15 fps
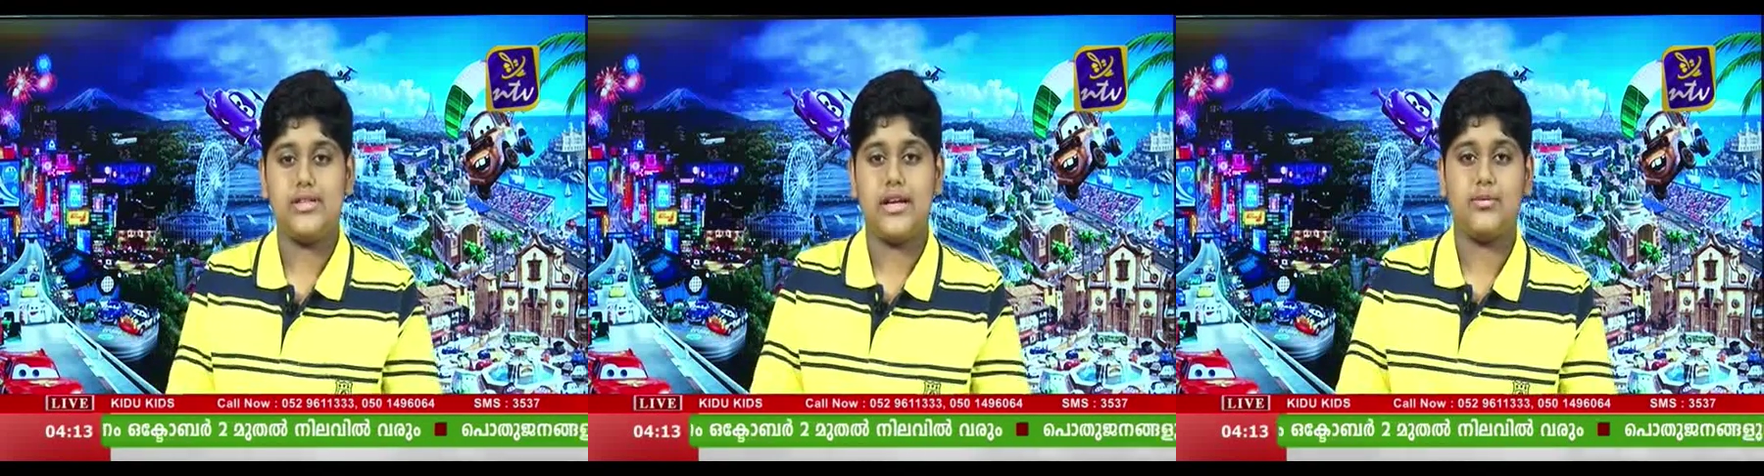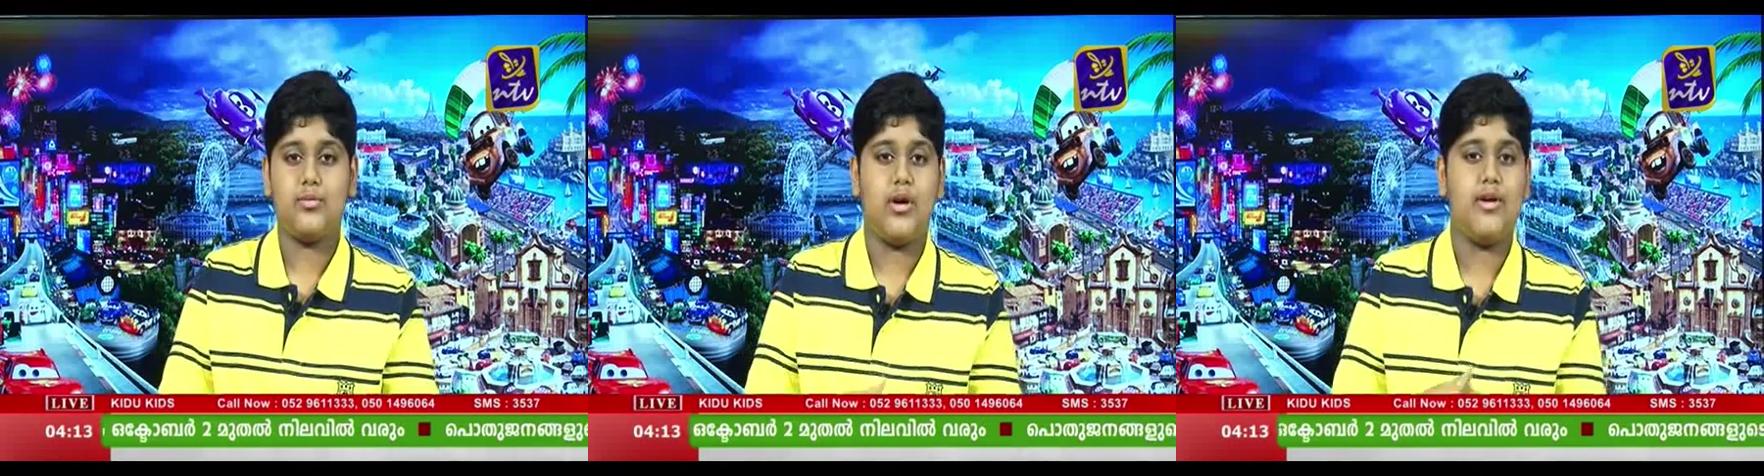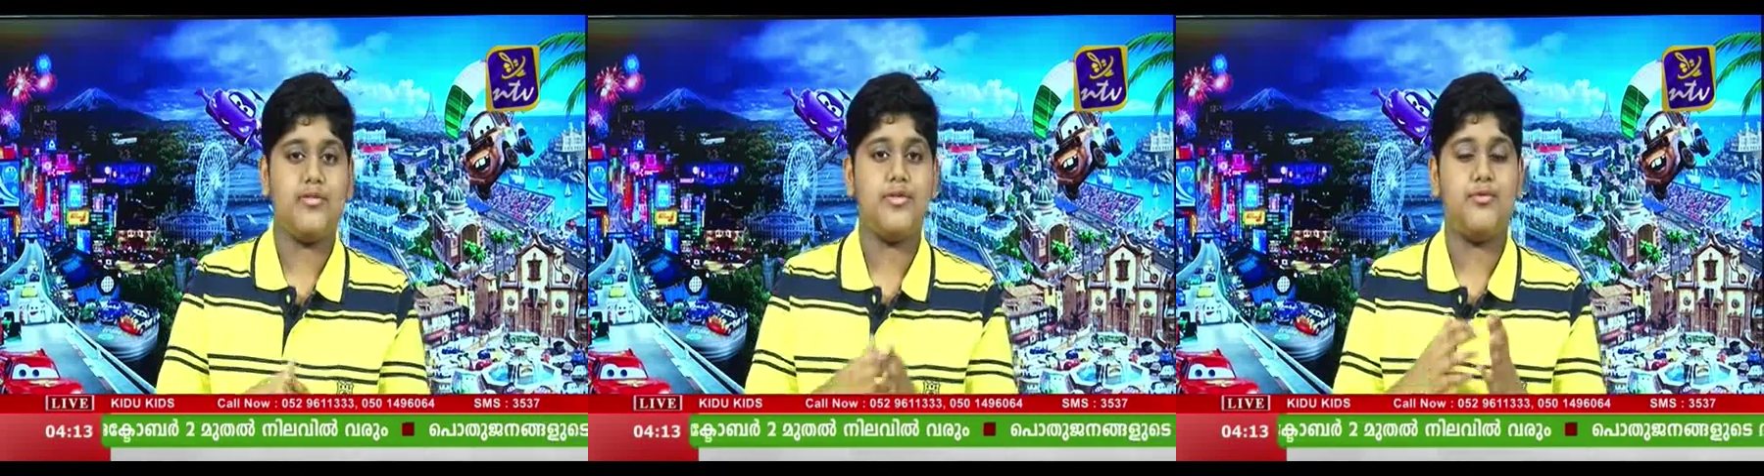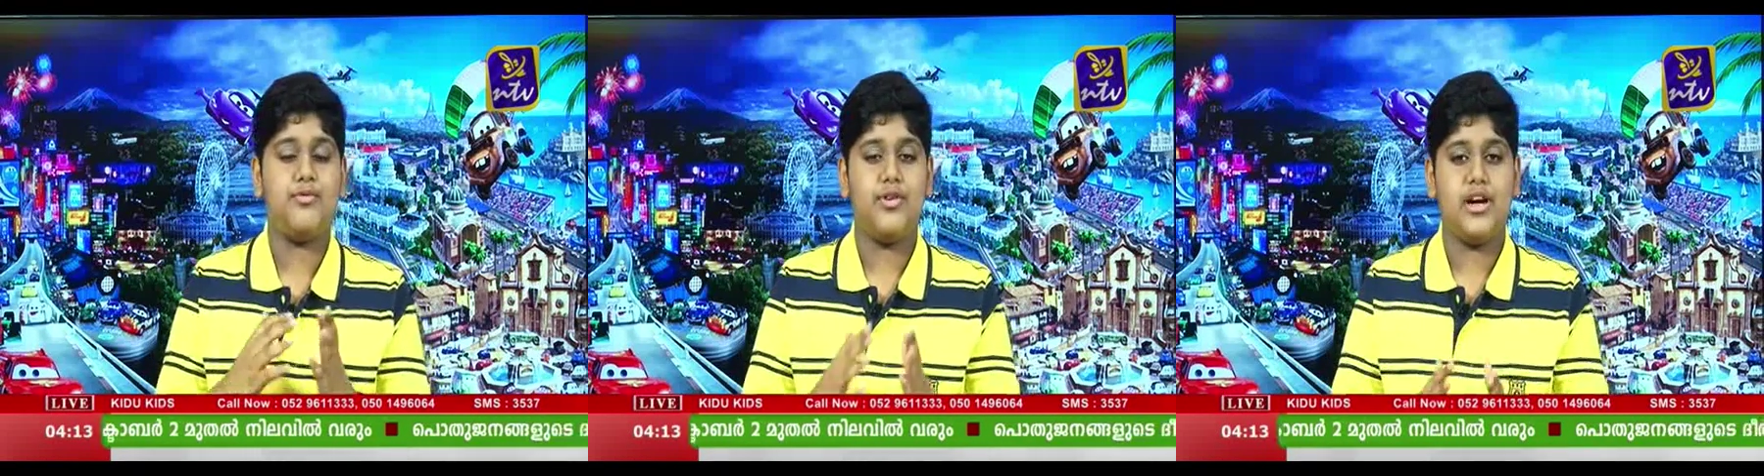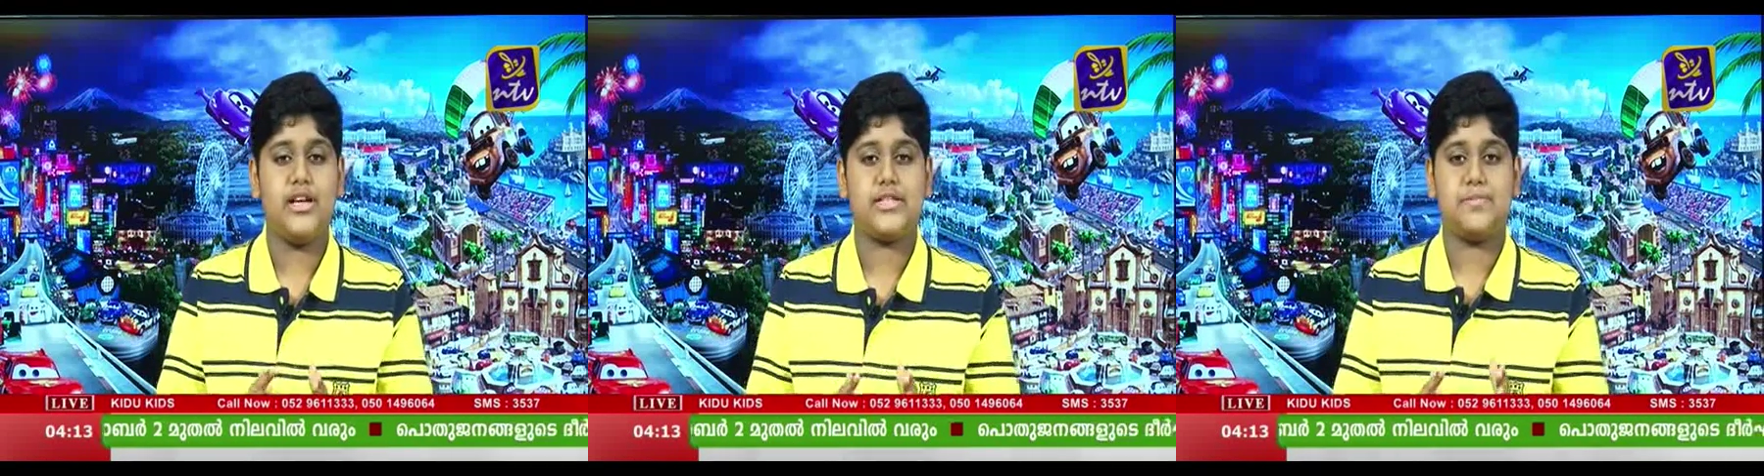like one of the
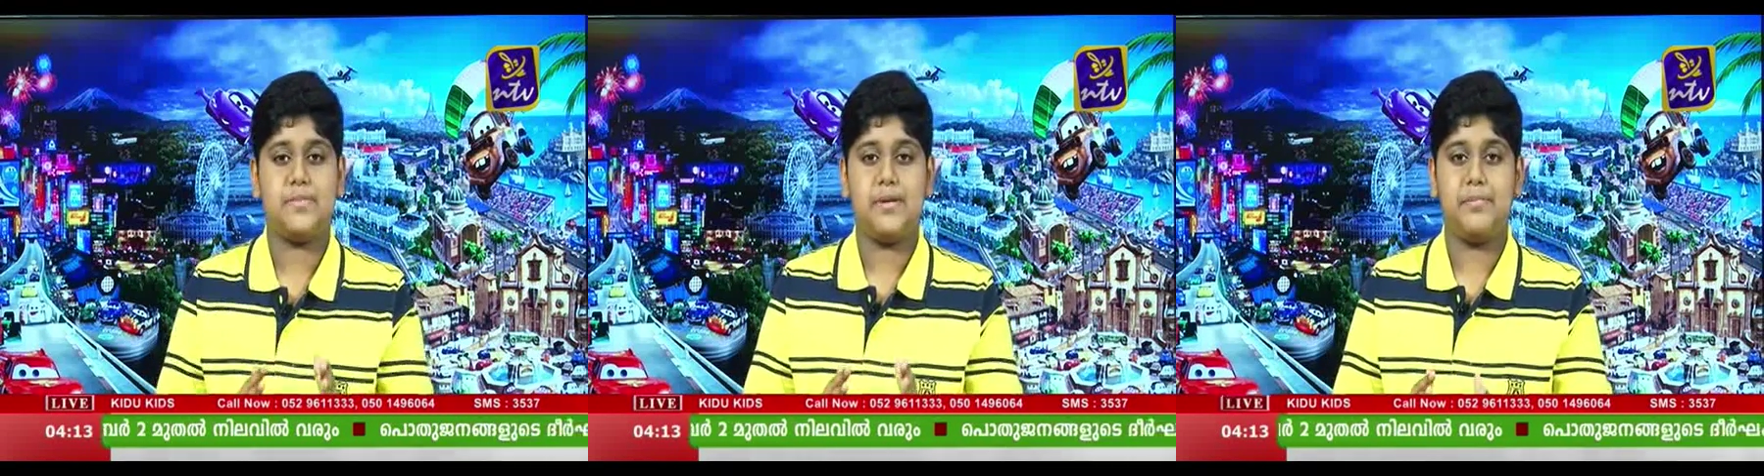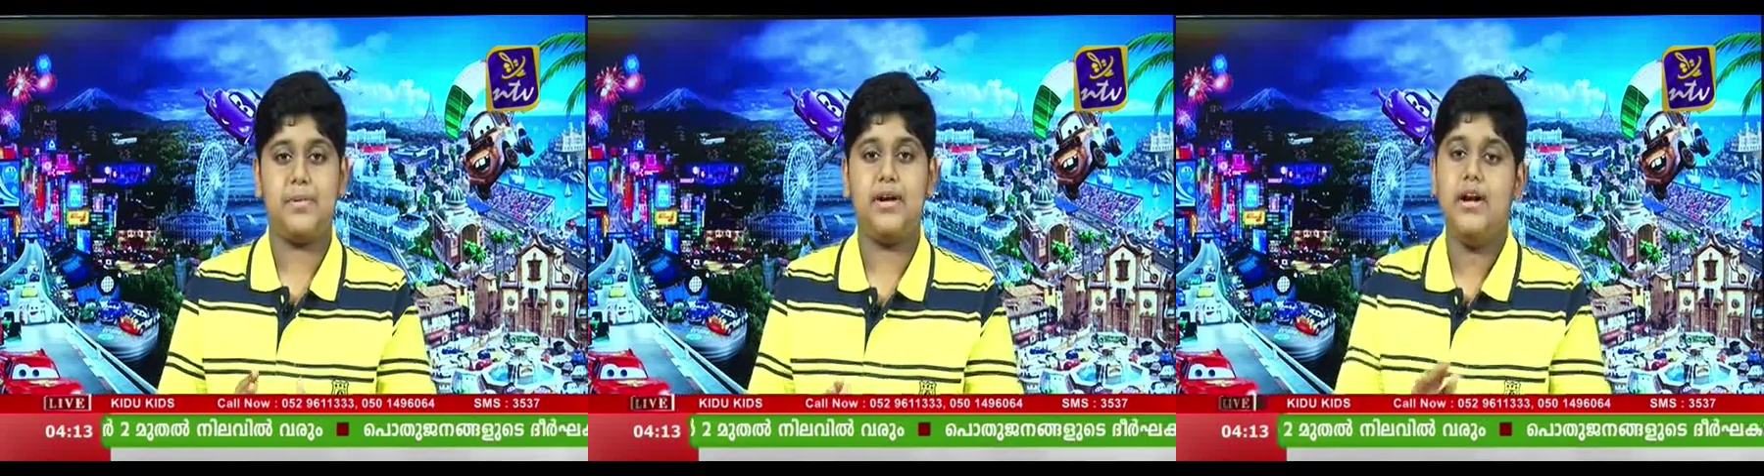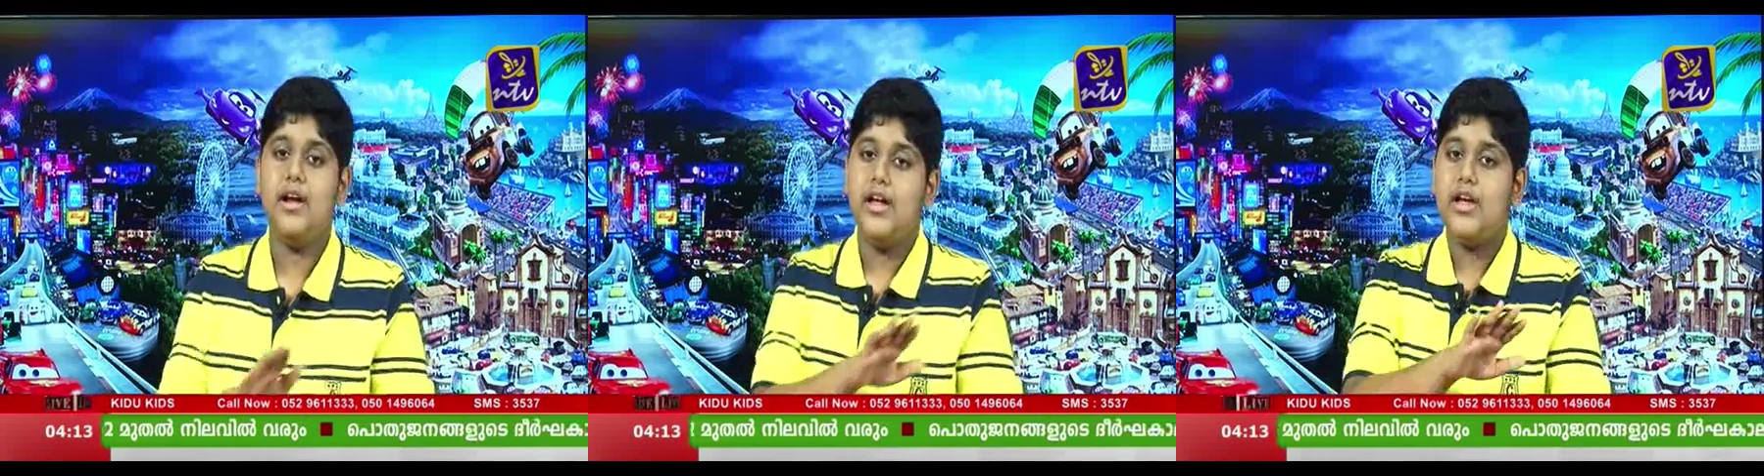first people